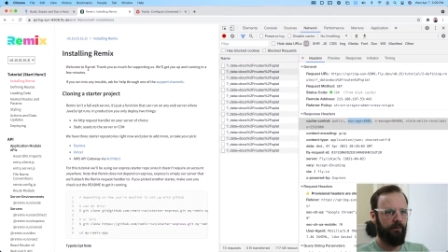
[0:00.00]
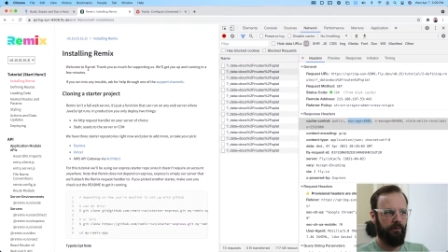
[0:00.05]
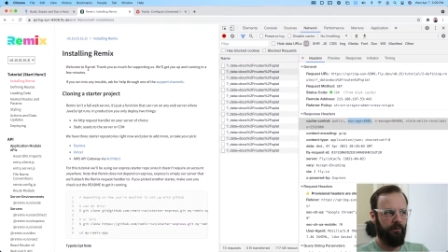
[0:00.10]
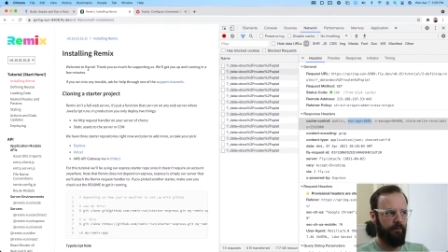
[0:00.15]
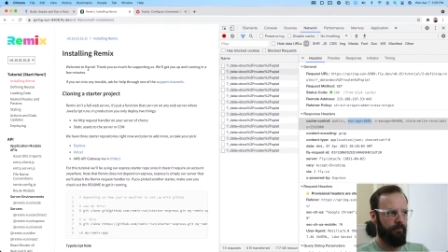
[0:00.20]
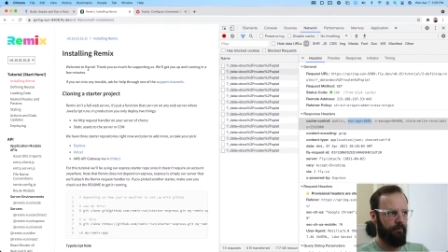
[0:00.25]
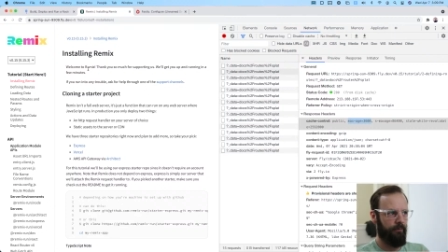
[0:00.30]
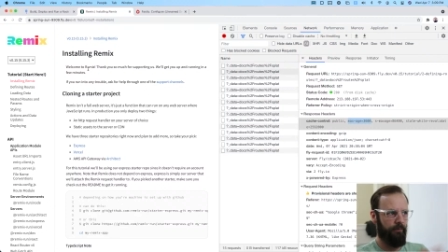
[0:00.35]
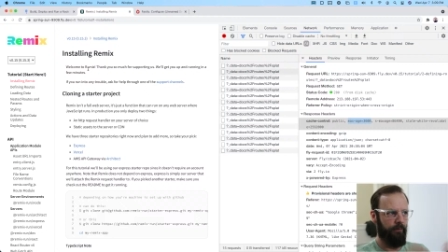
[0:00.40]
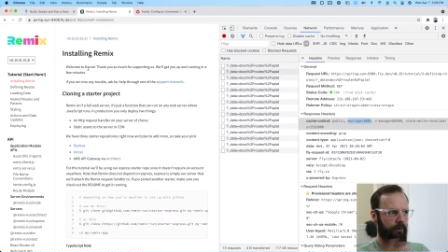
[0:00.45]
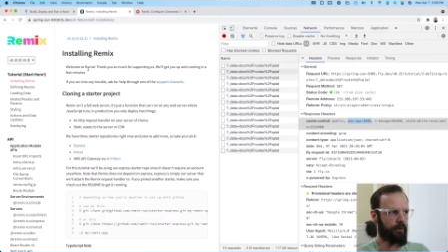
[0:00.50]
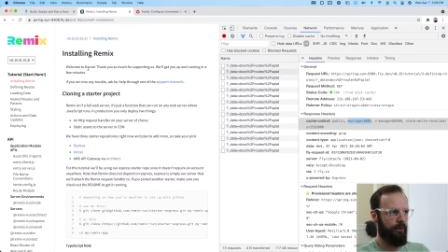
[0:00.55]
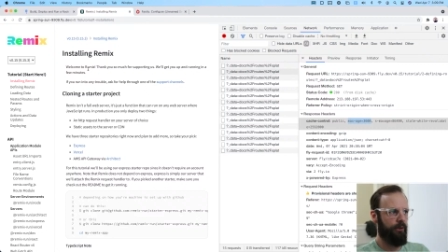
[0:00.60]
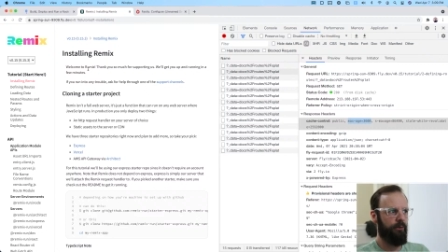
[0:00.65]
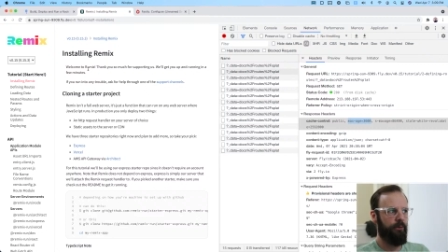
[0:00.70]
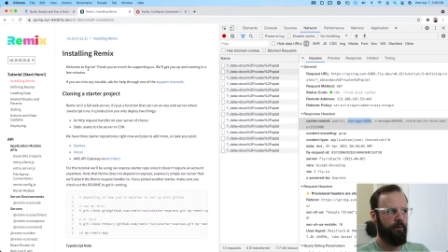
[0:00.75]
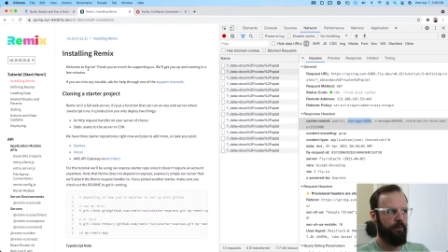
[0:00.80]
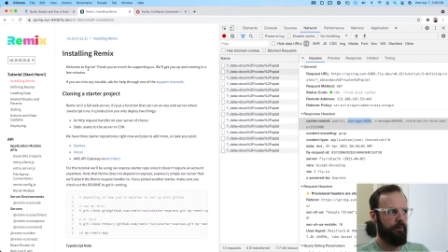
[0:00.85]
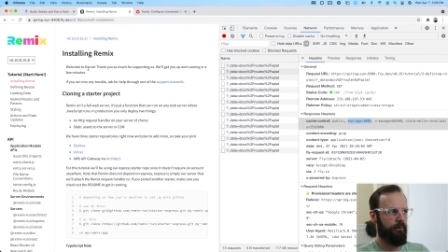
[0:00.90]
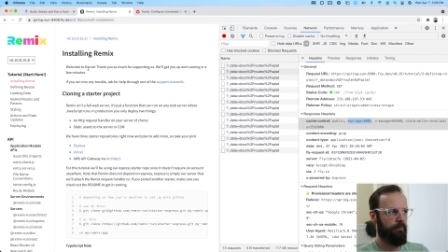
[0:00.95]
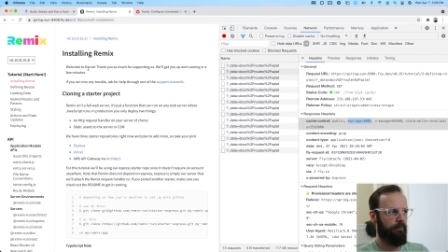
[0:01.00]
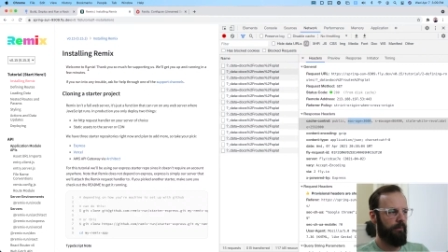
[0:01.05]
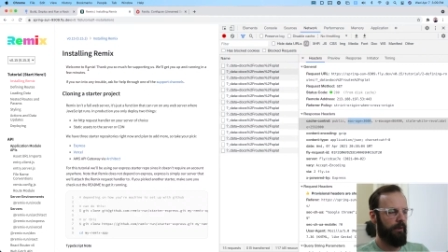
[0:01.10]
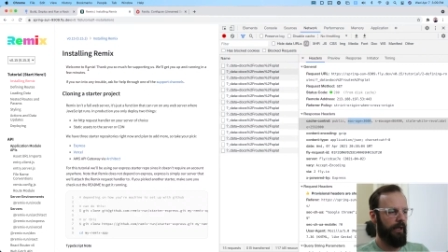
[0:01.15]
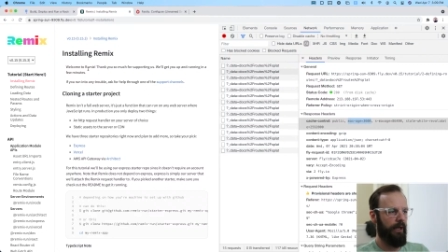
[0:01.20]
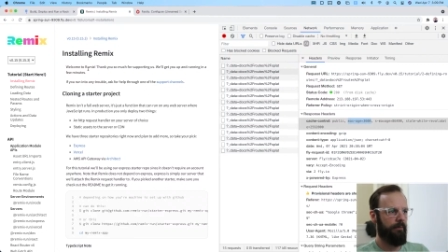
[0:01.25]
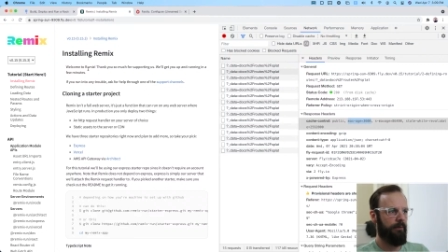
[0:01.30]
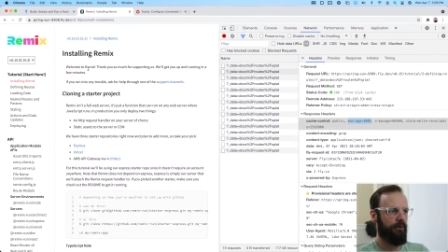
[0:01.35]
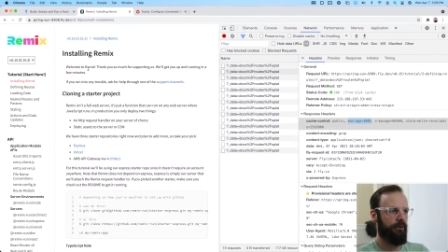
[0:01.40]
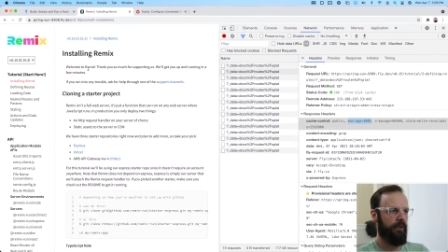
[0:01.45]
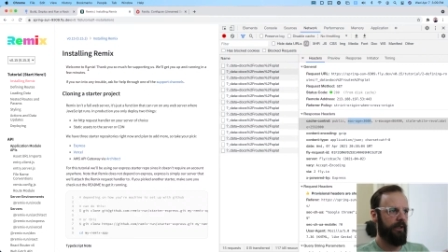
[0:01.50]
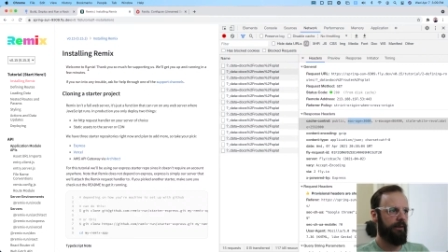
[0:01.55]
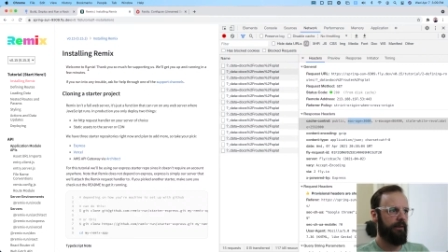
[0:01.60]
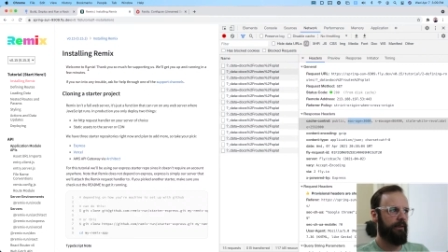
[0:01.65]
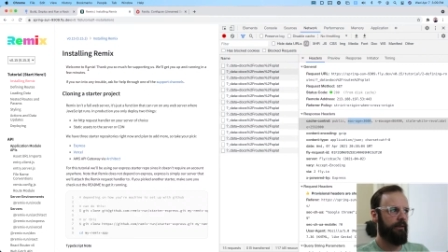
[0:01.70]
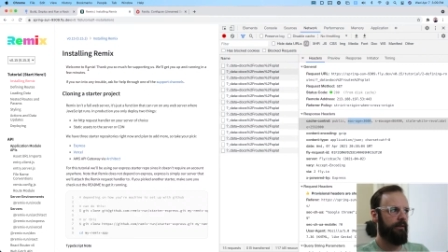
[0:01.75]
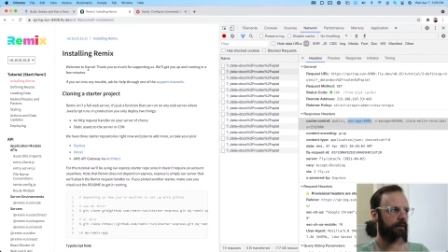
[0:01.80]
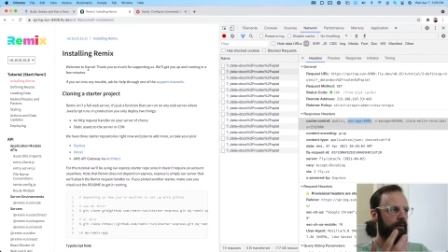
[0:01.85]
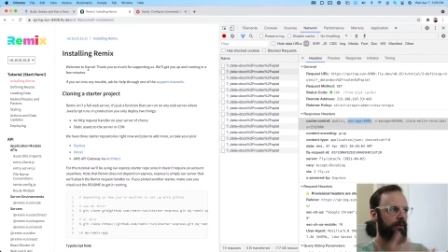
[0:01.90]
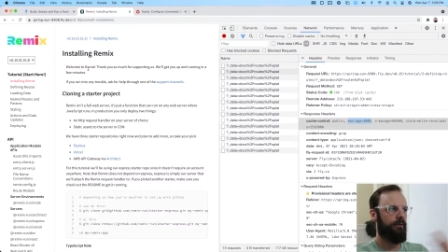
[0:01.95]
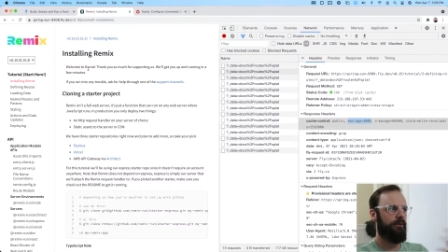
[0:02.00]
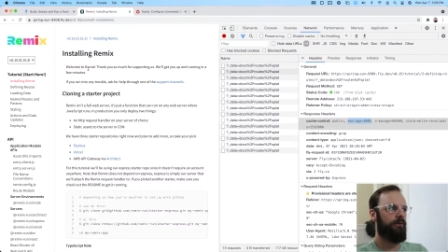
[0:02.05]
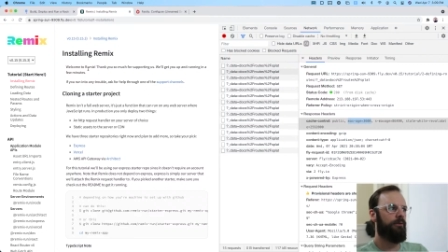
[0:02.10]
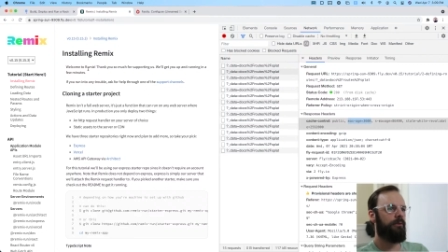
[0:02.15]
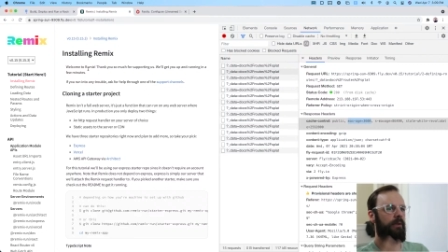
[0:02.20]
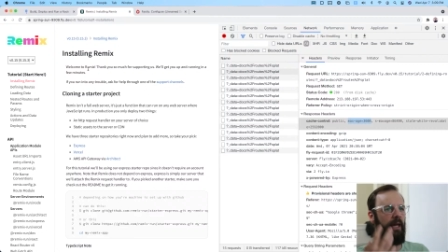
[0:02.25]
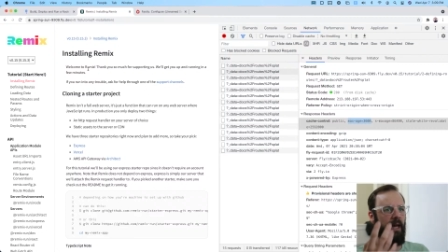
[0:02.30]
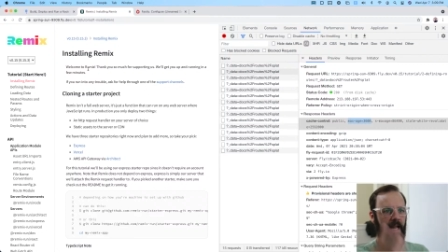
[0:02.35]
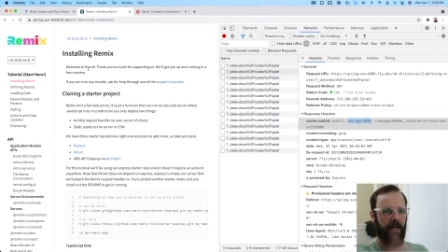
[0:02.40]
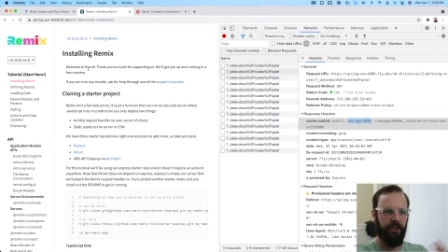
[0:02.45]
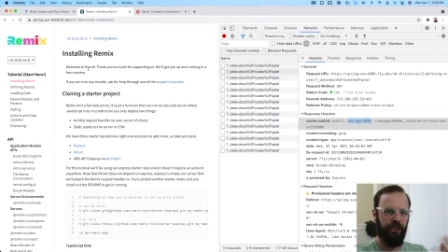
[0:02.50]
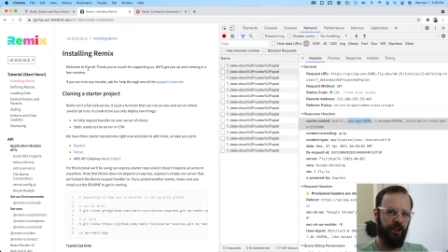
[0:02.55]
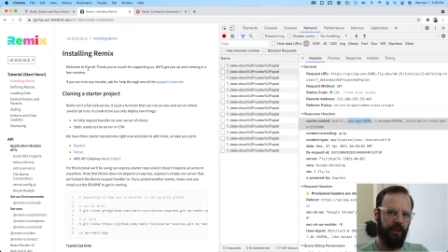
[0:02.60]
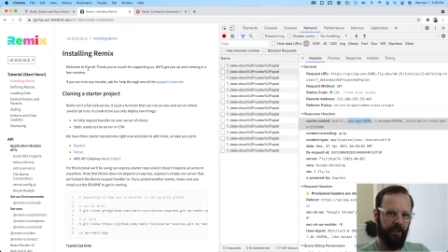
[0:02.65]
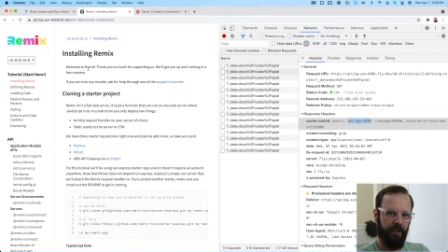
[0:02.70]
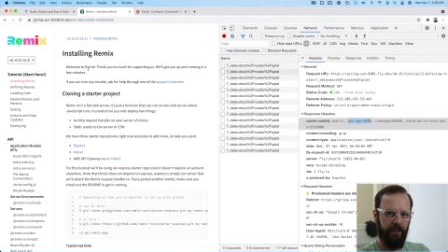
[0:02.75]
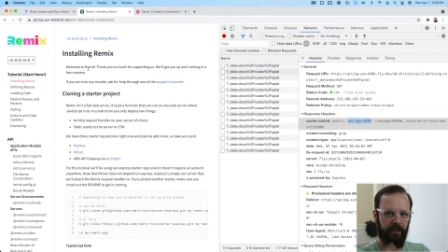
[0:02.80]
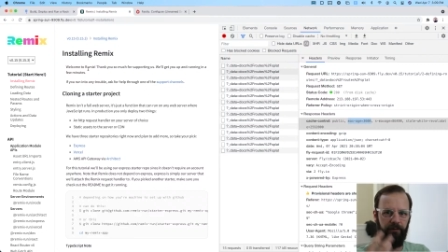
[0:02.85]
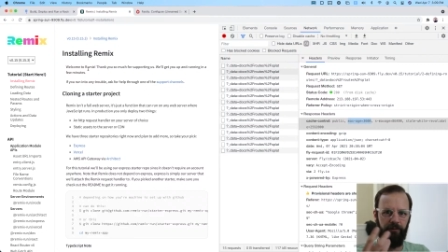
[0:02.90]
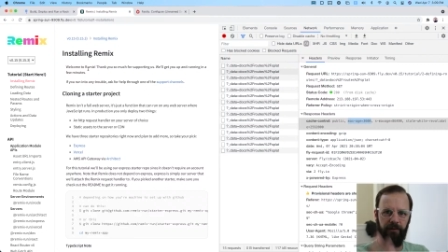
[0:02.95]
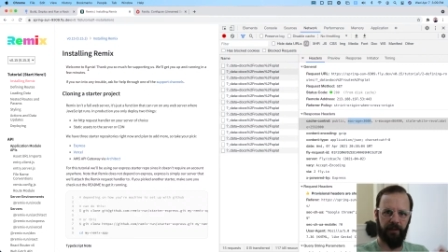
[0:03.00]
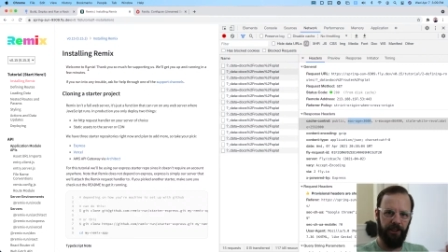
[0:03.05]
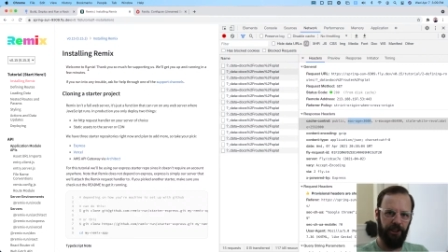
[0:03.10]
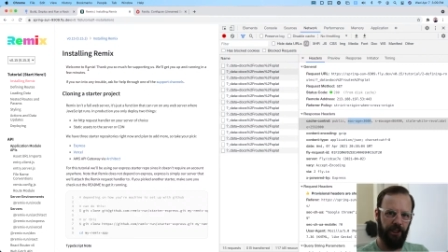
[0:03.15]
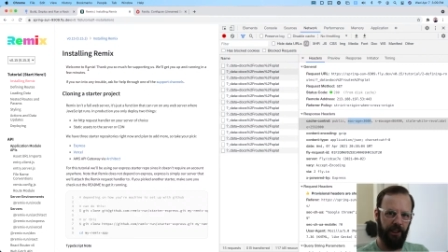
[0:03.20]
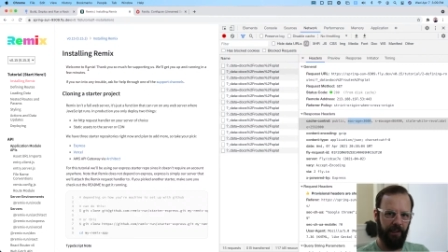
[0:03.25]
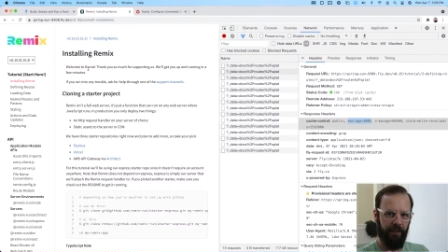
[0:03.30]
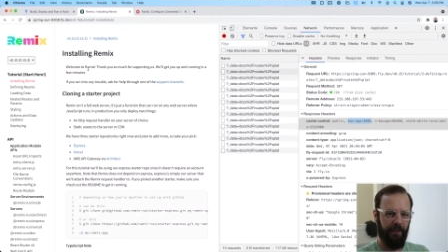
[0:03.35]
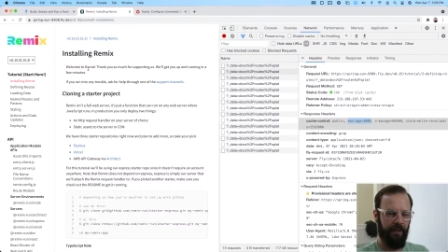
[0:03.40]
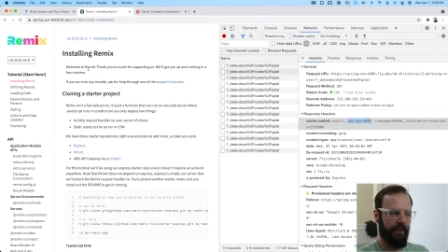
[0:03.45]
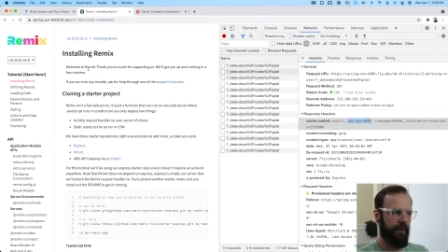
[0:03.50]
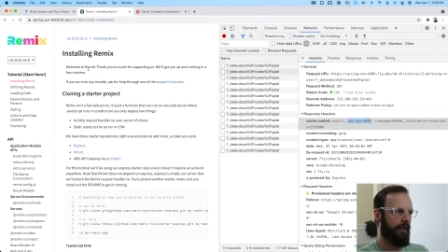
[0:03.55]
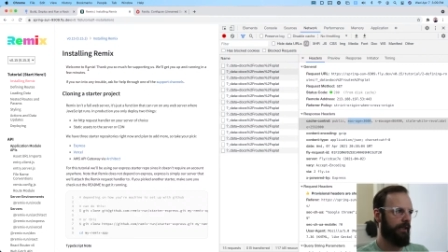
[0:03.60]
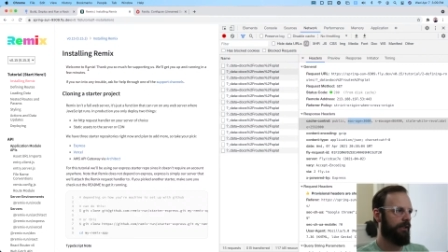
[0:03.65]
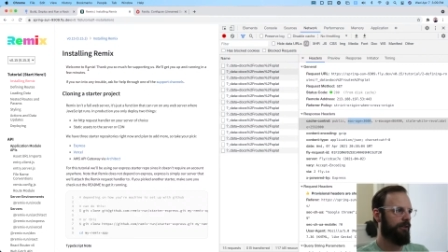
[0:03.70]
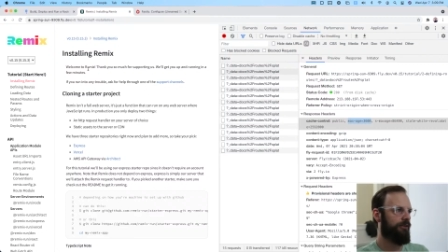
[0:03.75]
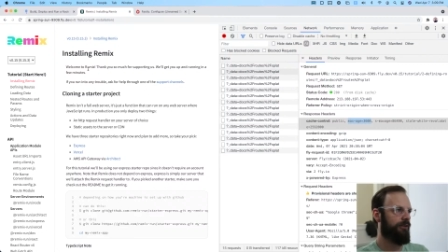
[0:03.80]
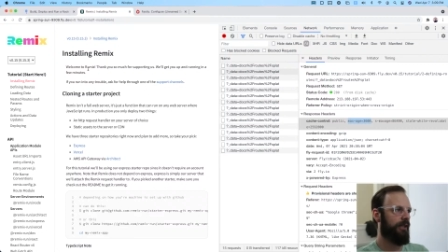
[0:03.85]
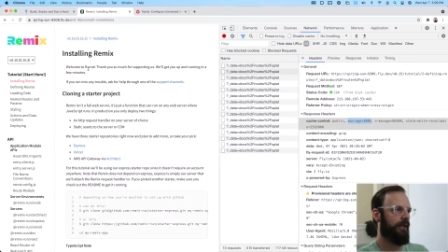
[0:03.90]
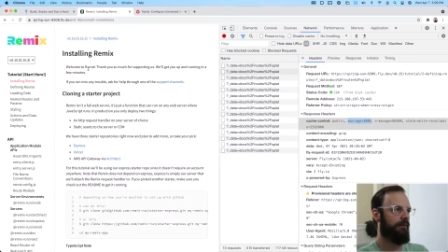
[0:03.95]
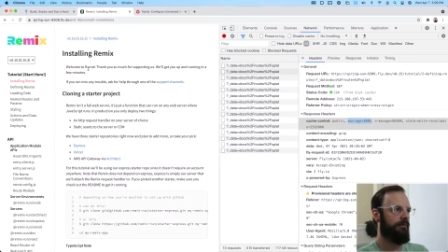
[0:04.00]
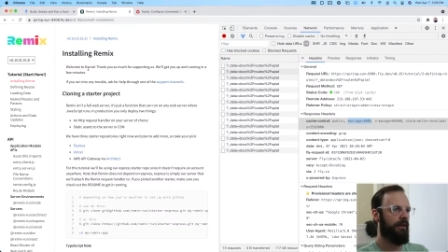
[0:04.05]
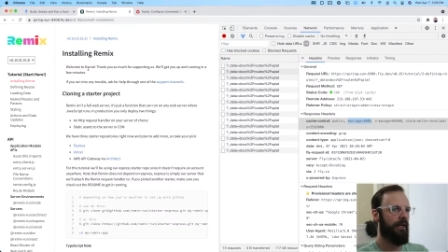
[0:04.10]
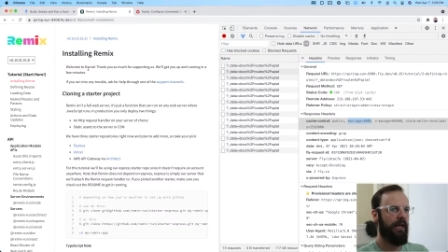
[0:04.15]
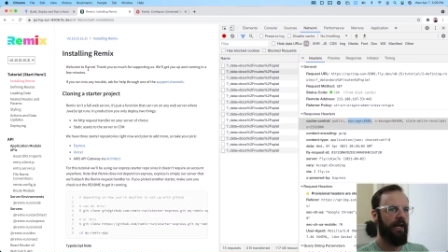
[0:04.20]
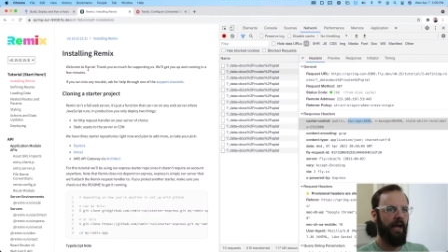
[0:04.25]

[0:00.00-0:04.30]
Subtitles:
really cool libraries out there that do caching and fetching and that kind of stuff.